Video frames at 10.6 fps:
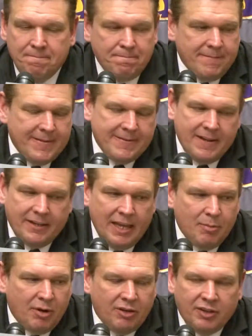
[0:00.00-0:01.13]
There's not a
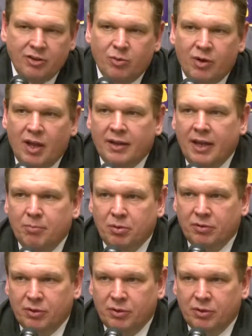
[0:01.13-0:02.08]
game on our schedule we're not capable